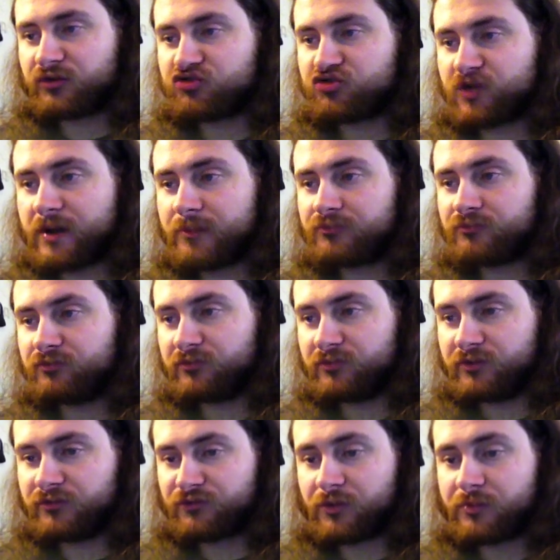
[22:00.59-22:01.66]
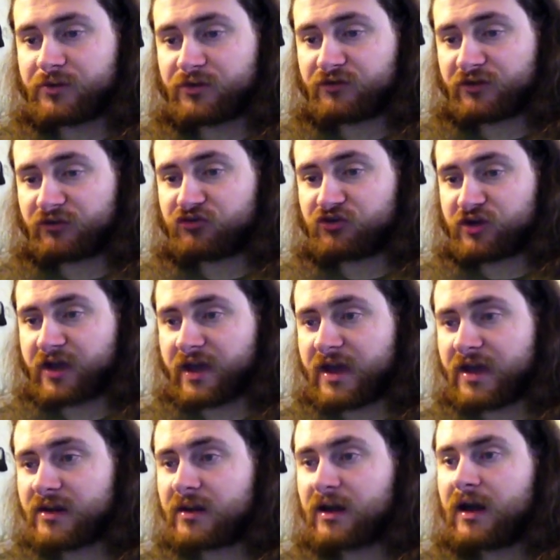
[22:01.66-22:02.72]
or trap from your deck to your
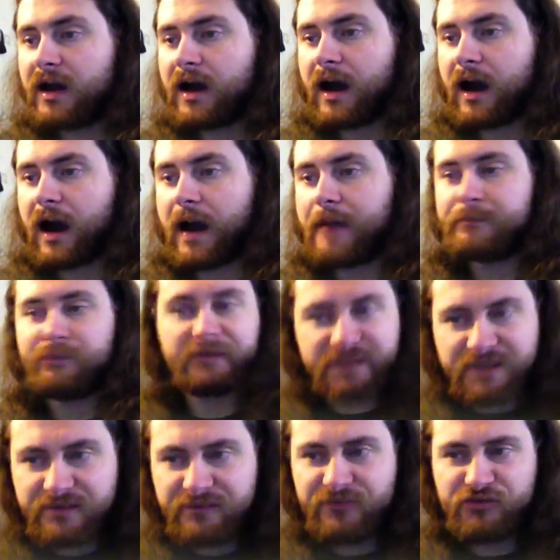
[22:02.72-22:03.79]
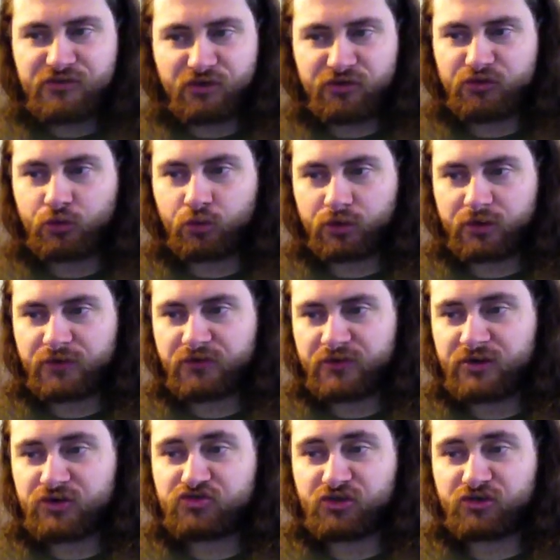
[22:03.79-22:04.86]
hand. I believe this also works
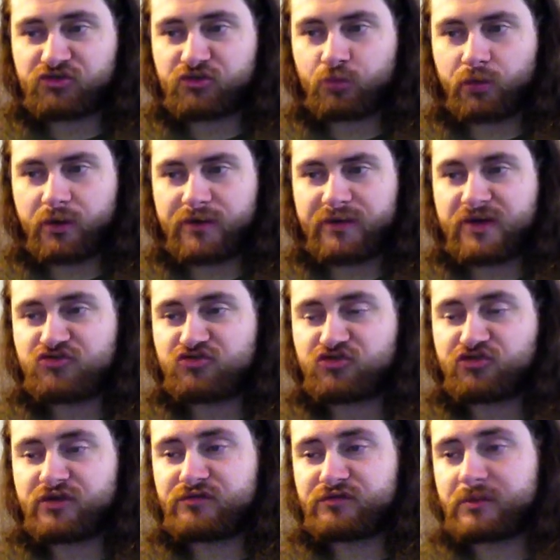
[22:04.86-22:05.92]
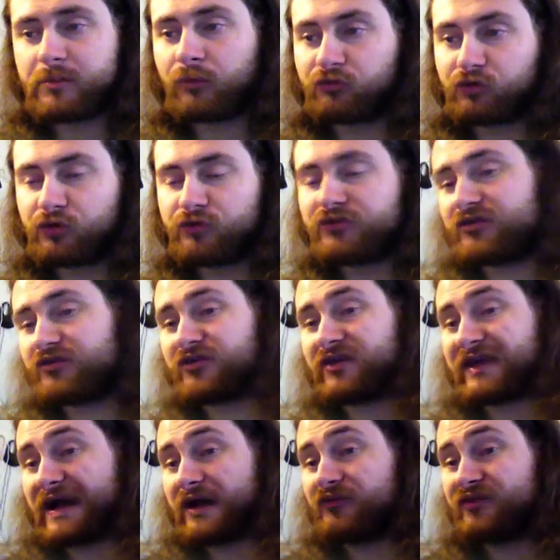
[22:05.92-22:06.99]
in conjunction with Ancient City of Rainbow Ruins because
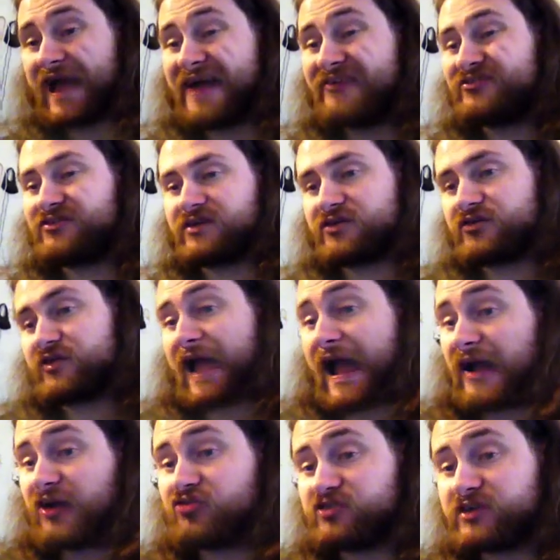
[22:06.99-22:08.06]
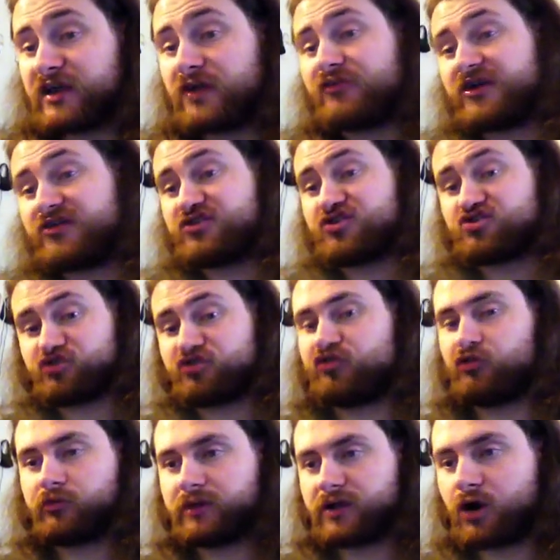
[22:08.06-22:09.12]
it counts as because it actually counts as a
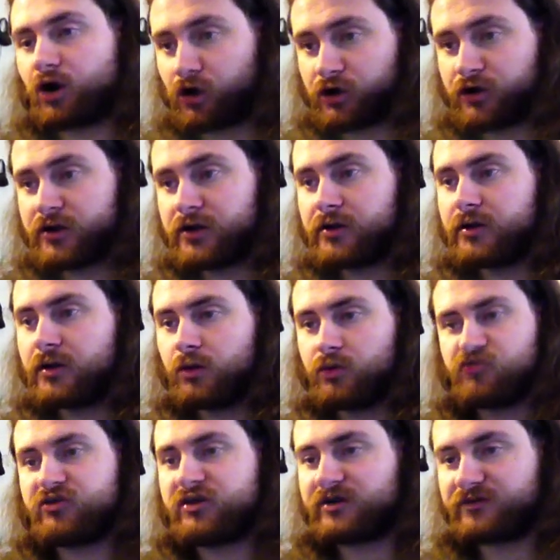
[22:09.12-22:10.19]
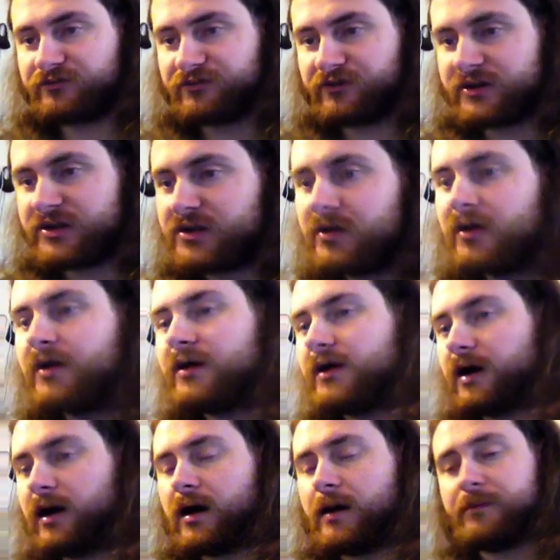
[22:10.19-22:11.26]
crystal card, which is kind of funny.
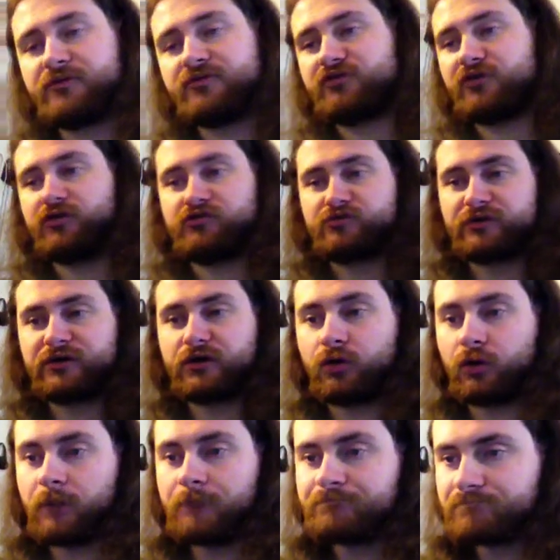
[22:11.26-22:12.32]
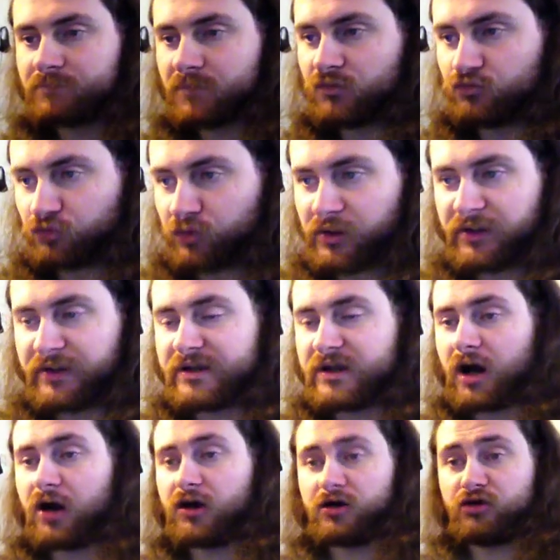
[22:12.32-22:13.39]
Uh, but still, it's really cool. Really,
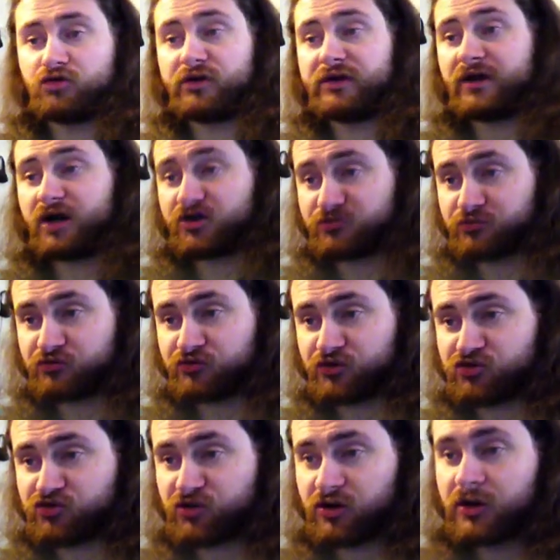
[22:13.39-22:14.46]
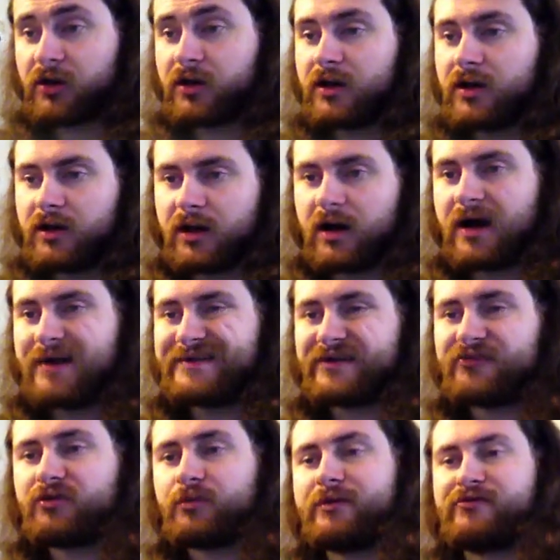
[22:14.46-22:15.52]
uh, really awesome searcher. Uh,
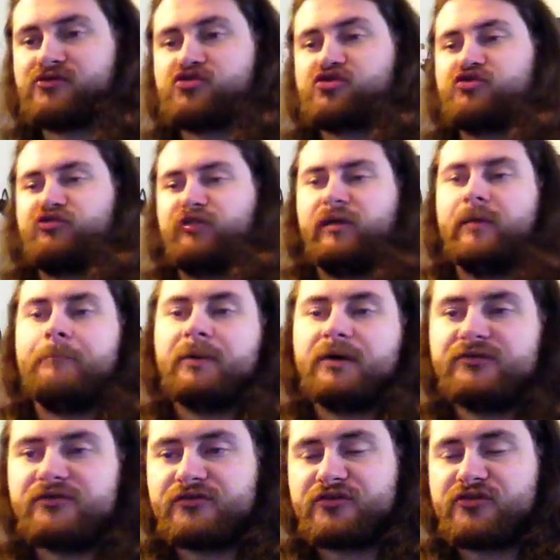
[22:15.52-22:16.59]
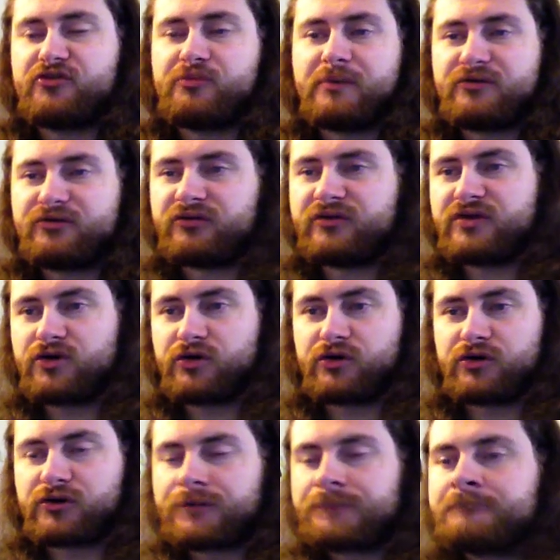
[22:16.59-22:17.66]
next up, we have Crystal Abundance. This is basically
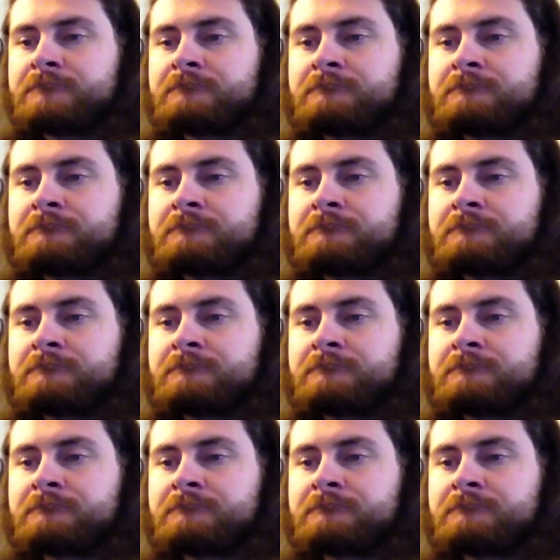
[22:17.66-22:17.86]
your